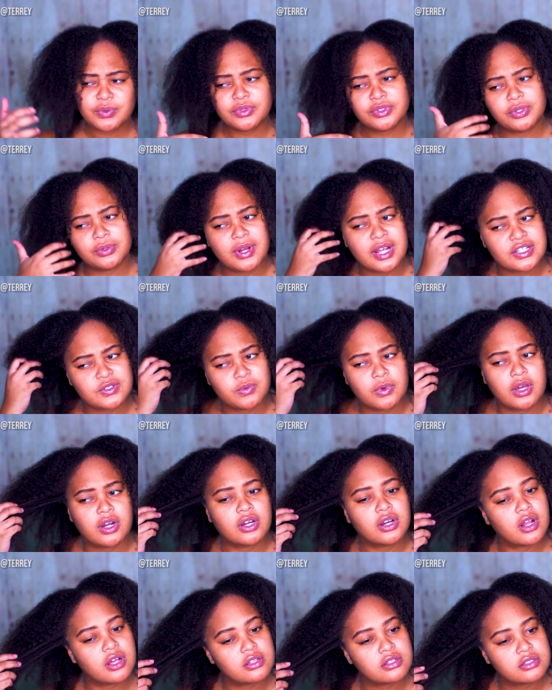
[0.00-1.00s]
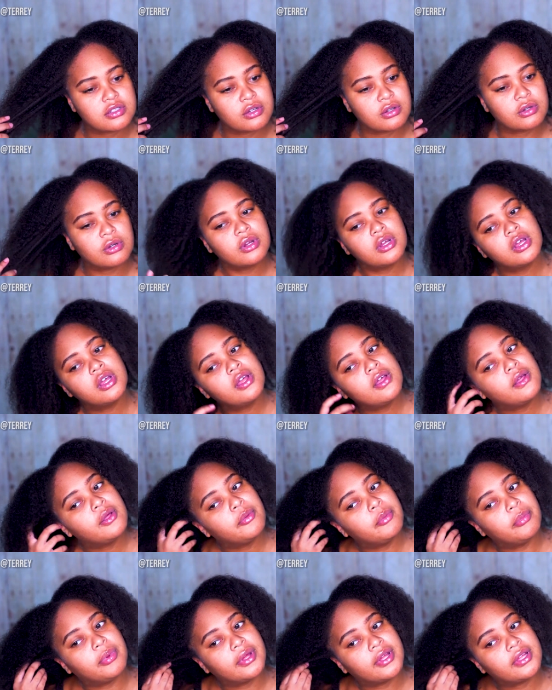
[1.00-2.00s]
to do with the rice water also,
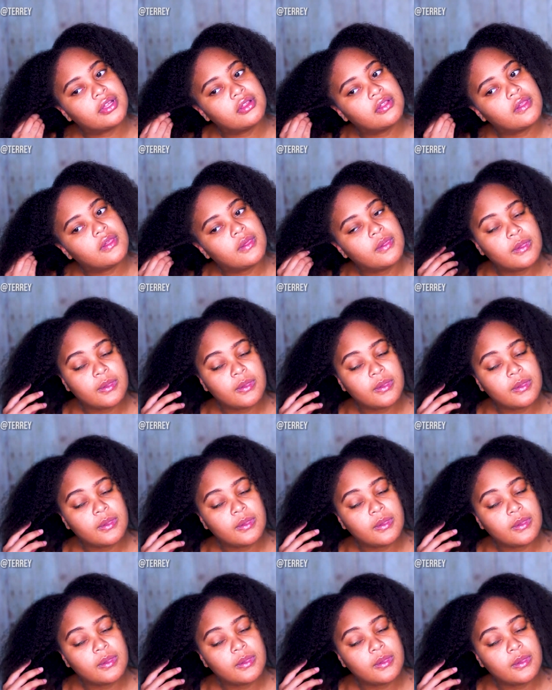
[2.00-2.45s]
But